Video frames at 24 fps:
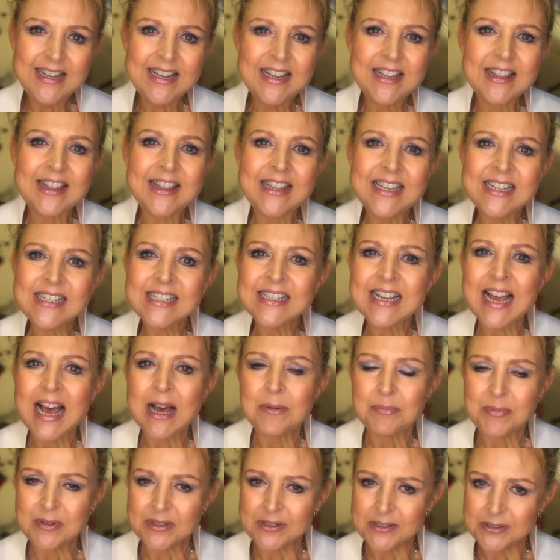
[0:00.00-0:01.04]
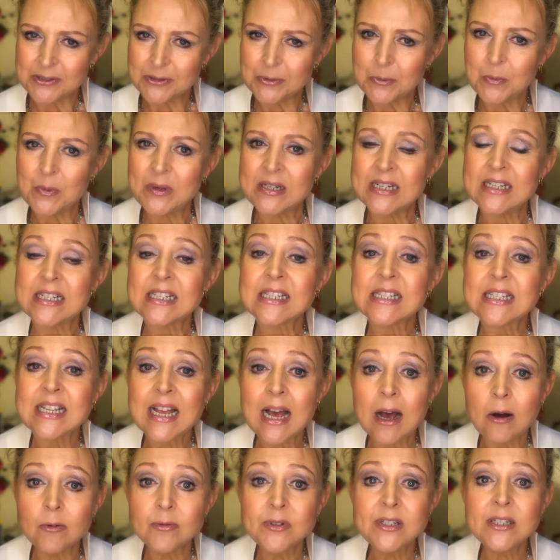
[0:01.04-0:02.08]
This happens when a
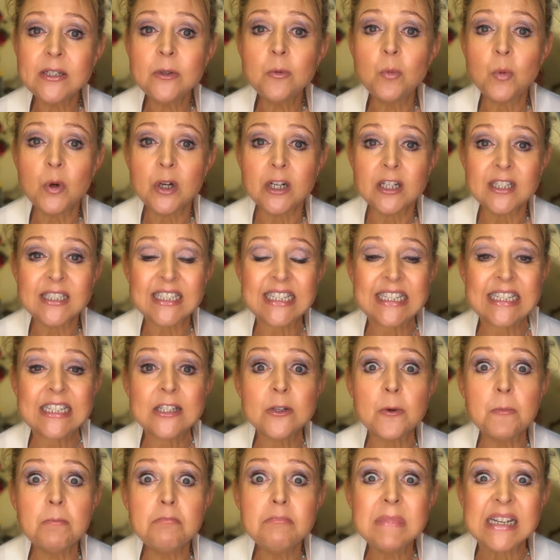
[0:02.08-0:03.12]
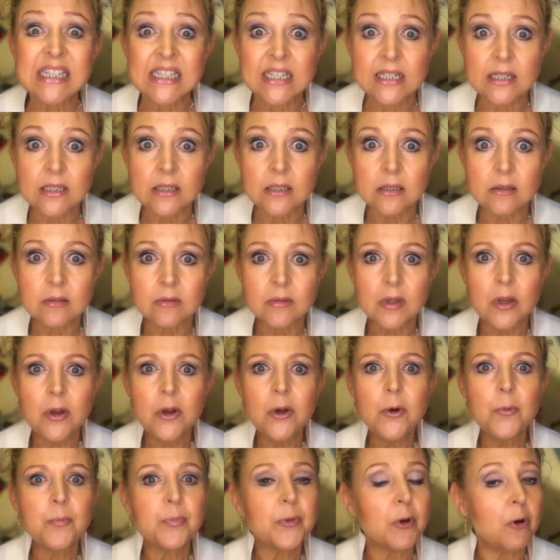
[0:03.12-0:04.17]
sound in a word is omitted
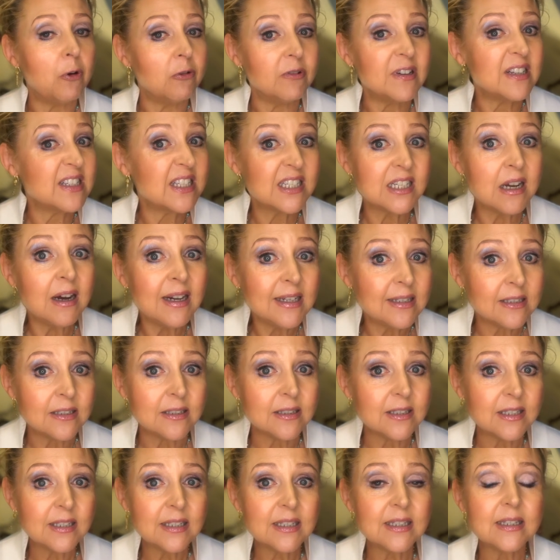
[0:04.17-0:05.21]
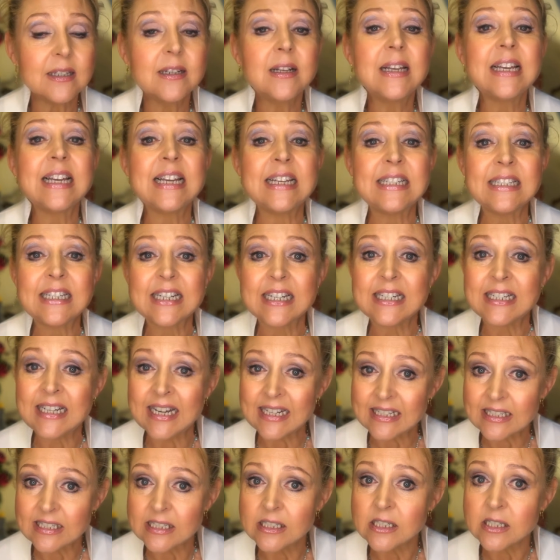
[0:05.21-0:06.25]
or is silent in
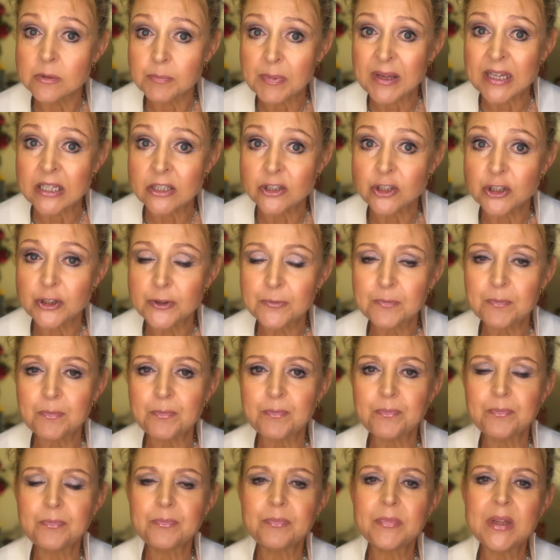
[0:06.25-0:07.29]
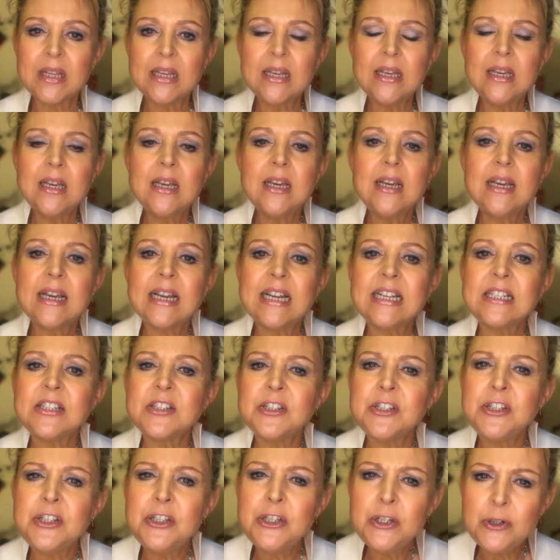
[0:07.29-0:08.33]
connected speech.
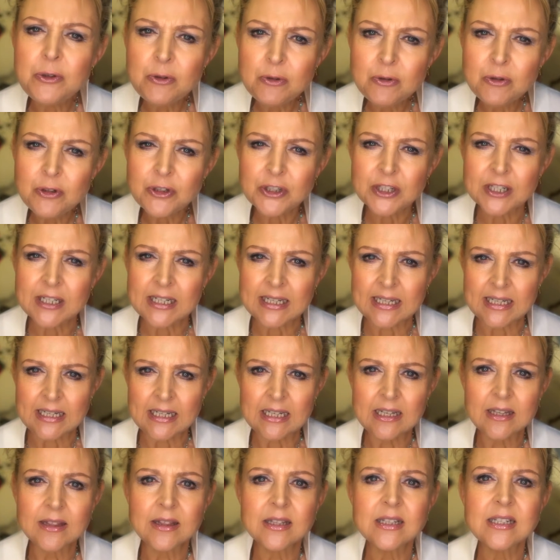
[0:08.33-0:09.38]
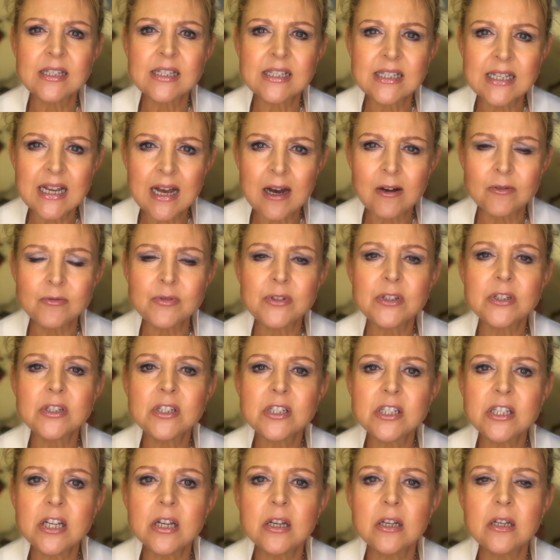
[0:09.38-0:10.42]
It's usually the sounds
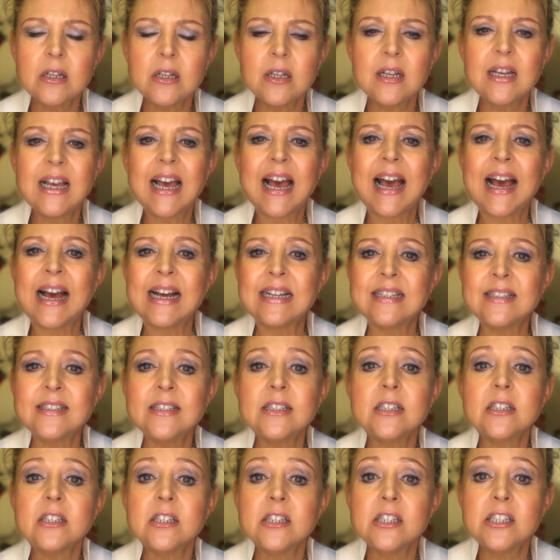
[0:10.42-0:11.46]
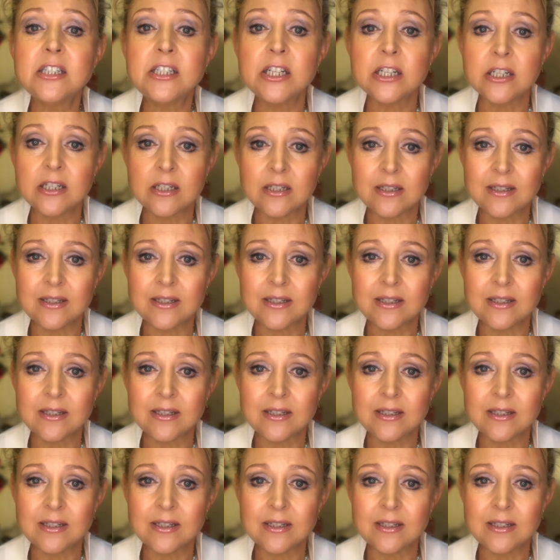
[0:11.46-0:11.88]
t and d